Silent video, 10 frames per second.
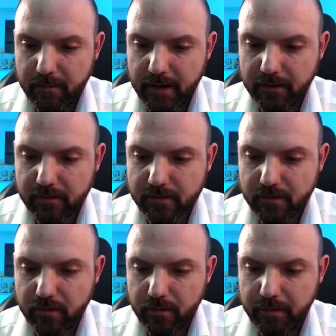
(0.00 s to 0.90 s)
Back to
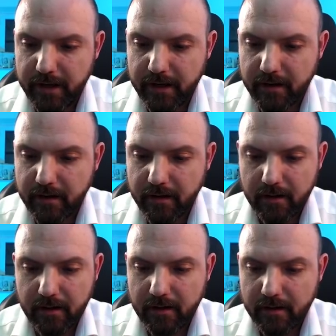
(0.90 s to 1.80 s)
school pack,
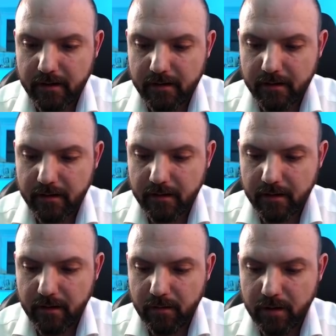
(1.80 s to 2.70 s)
and
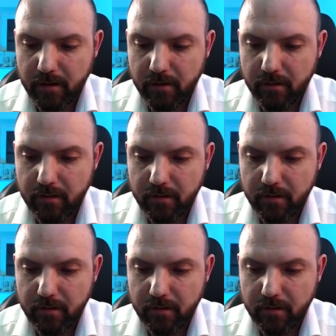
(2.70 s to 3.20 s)
there we go.